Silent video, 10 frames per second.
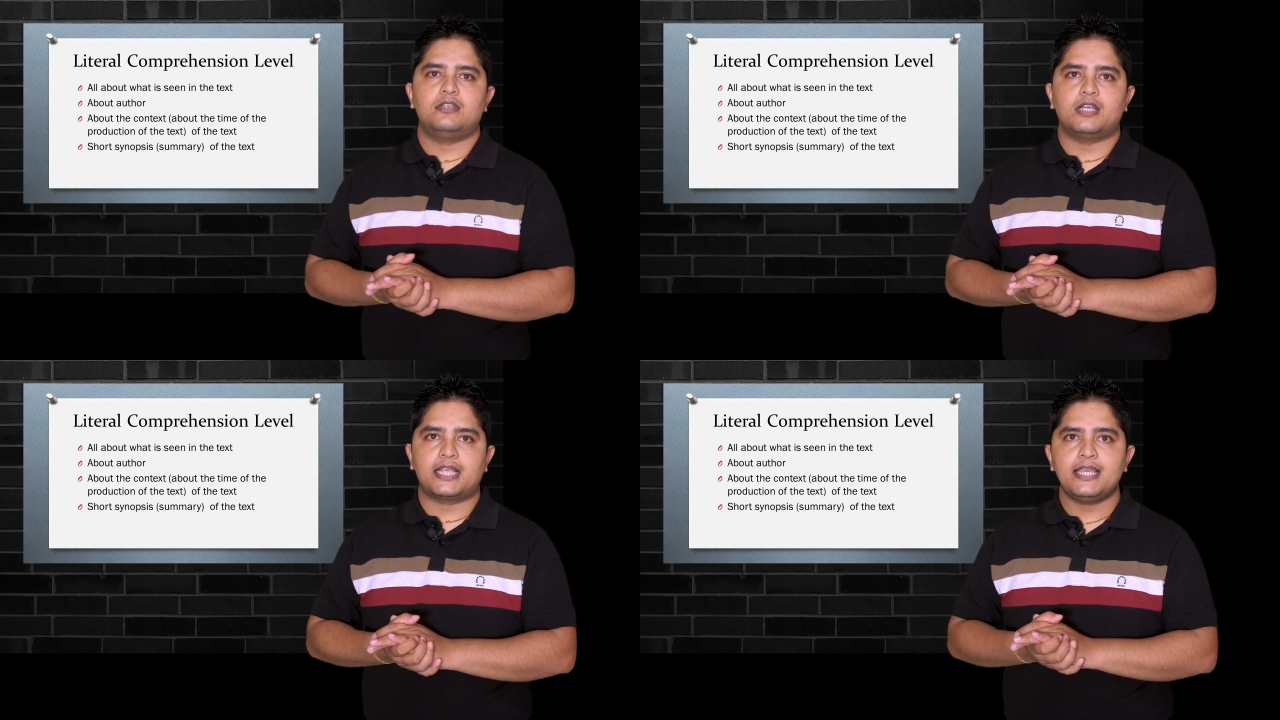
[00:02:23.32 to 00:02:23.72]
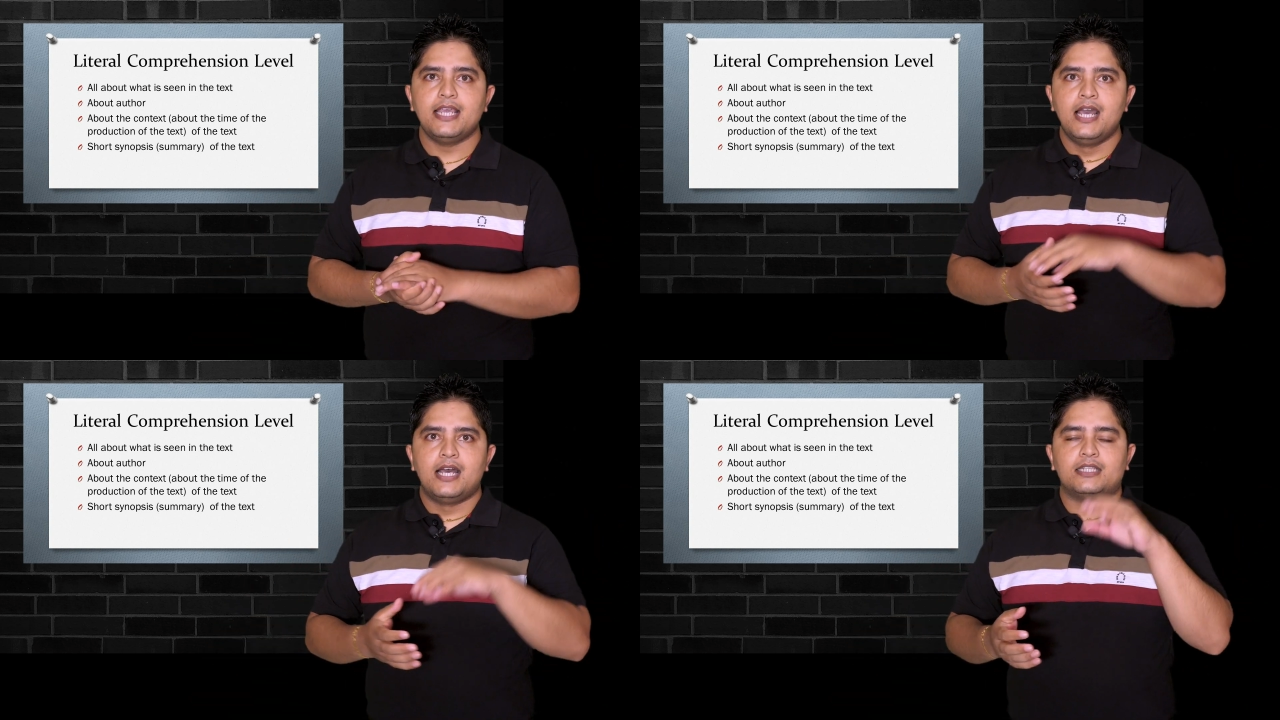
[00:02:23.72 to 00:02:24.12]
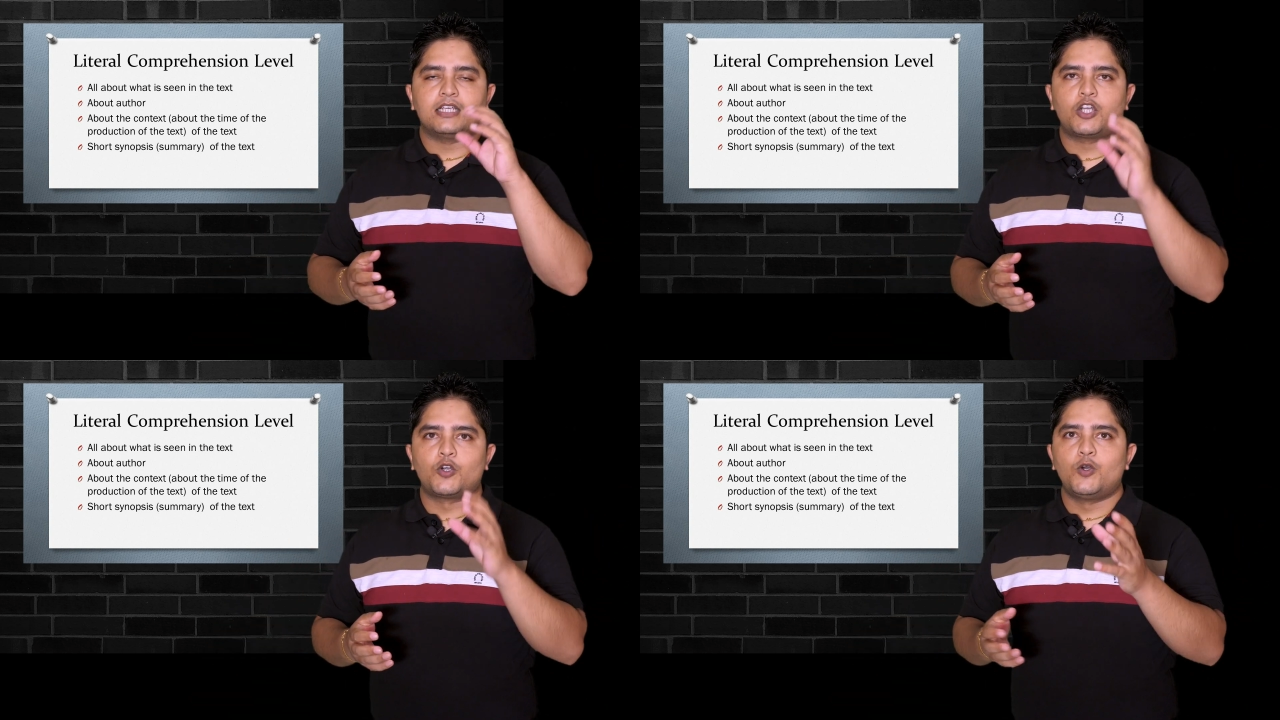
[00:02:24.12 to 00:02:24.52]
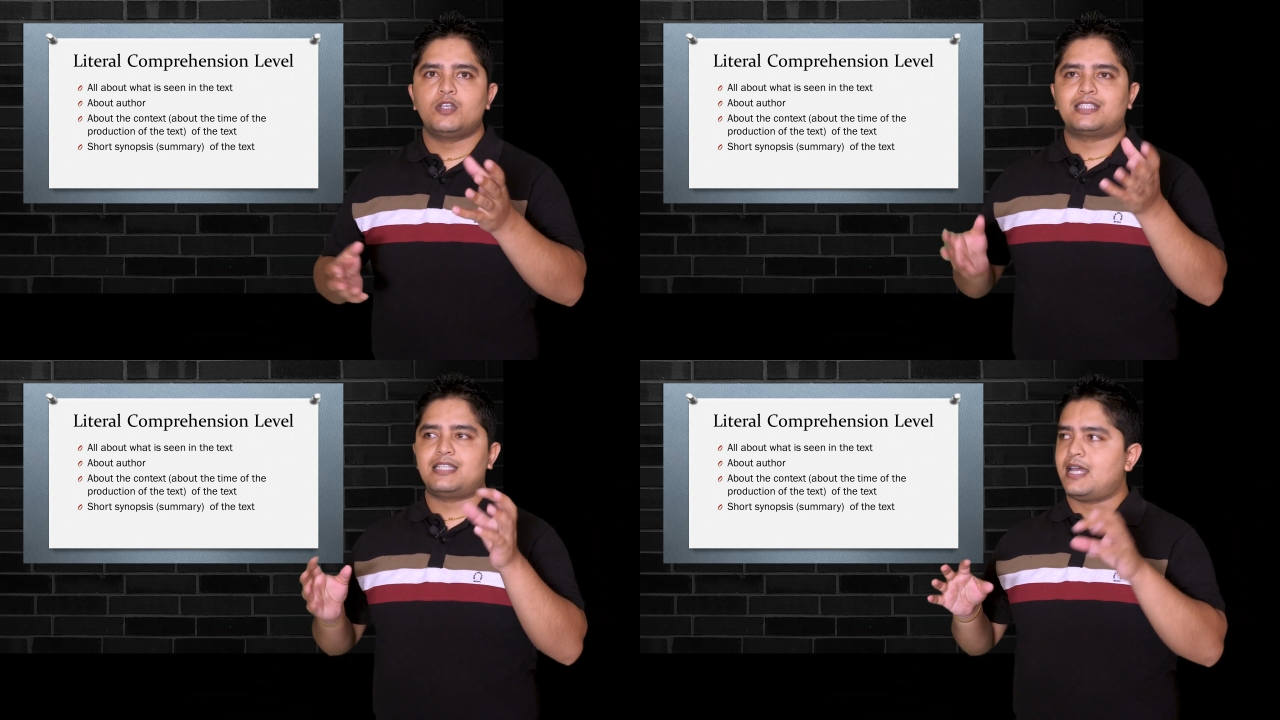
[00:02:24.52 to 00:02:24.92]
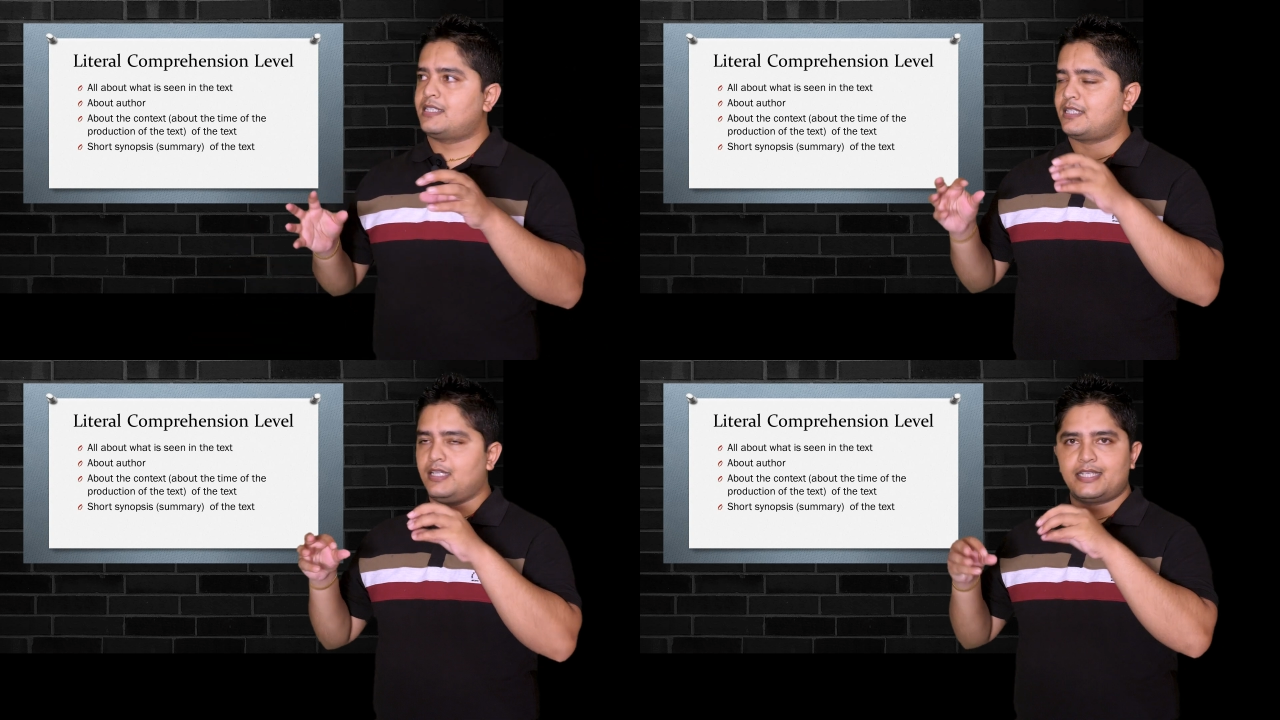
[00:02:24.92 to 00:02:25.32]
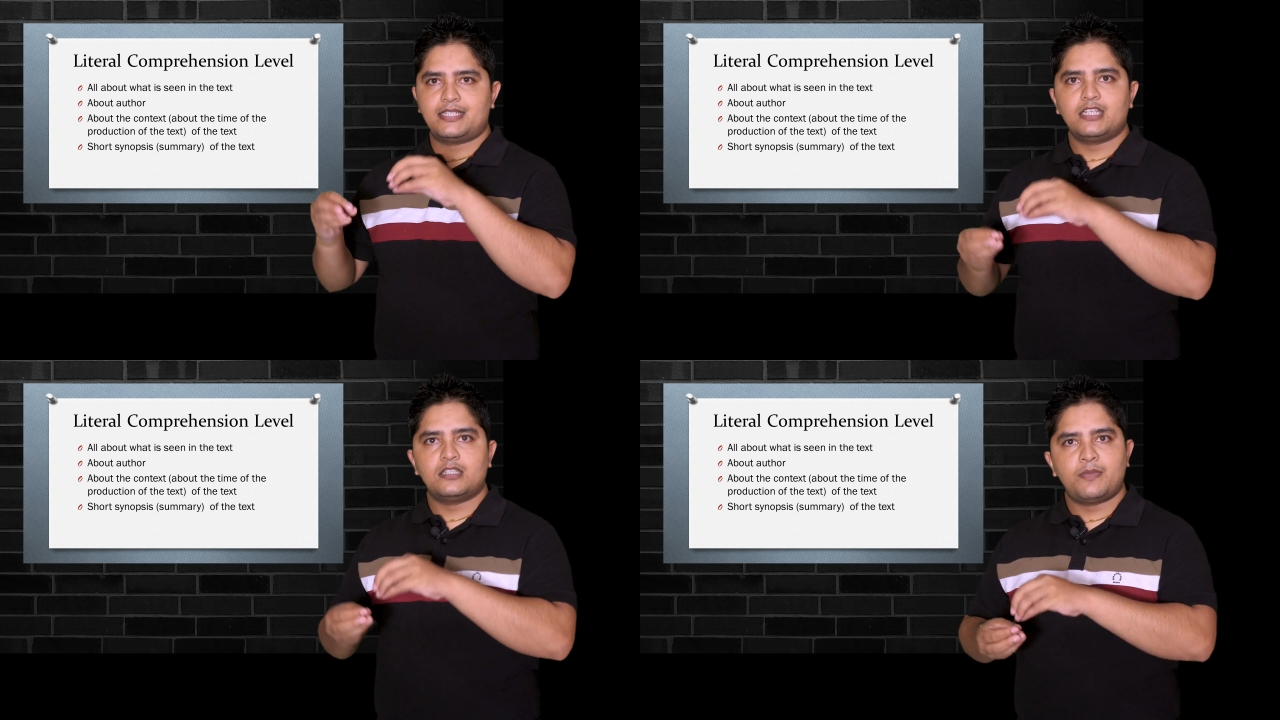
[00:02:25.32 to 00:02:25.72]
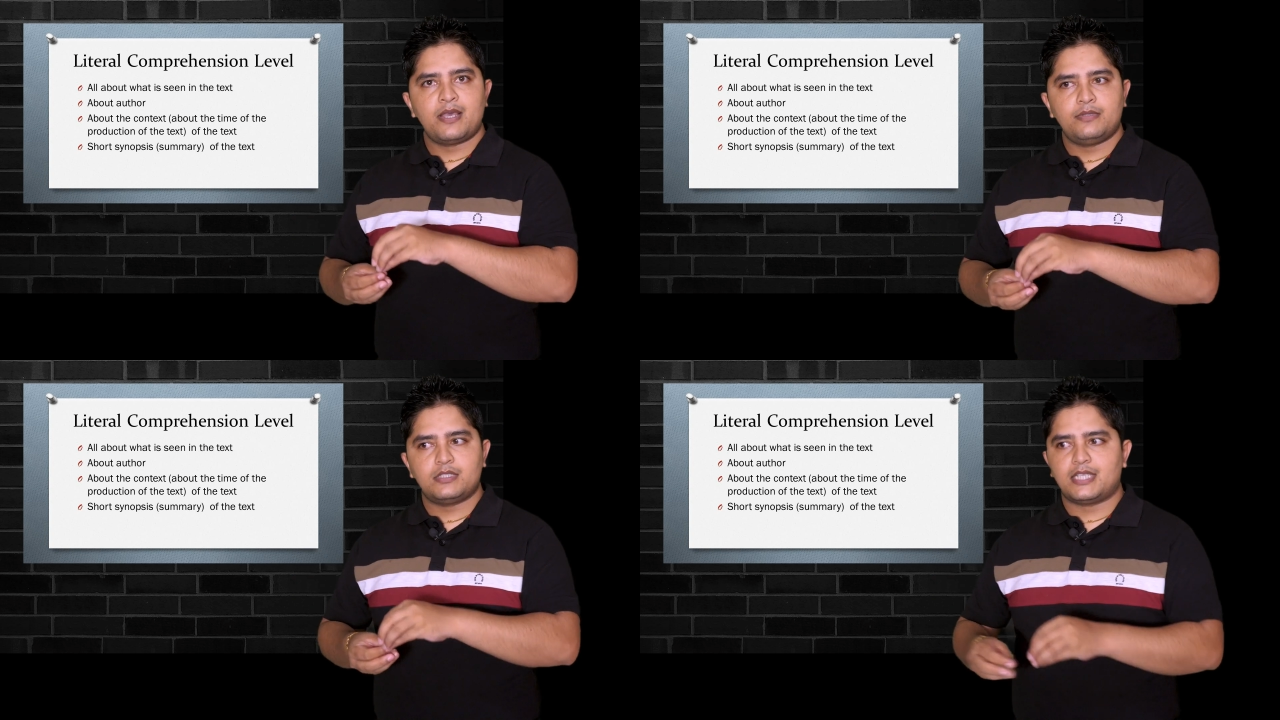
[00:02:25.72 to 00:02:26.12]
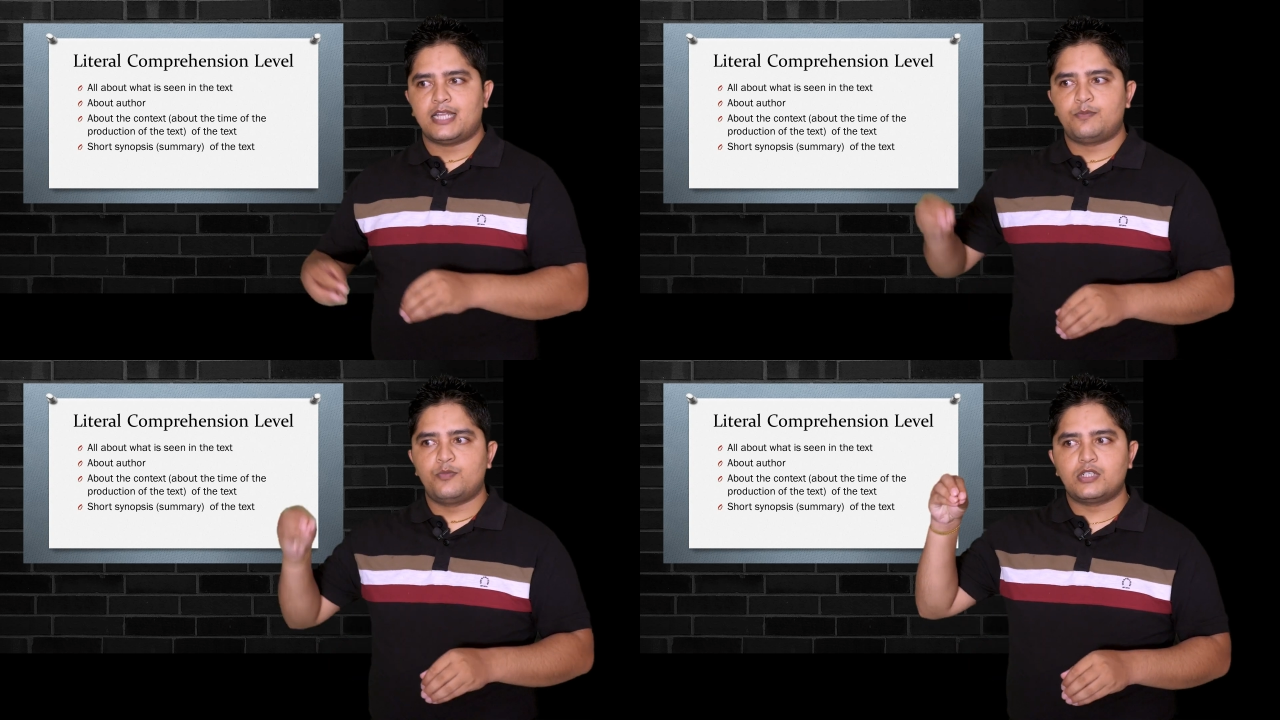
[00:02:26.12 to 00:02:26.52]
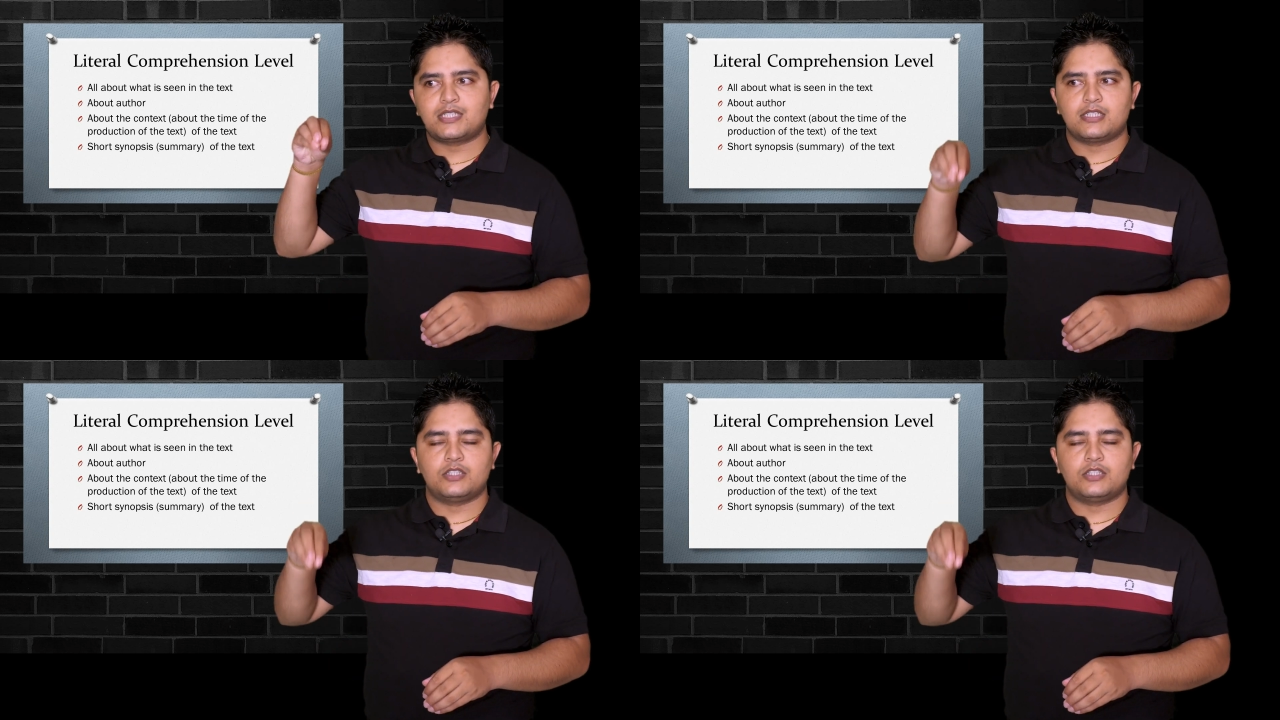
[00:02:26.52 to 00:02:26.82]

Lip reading: Okay, the crow starts collecting the pebbles and puts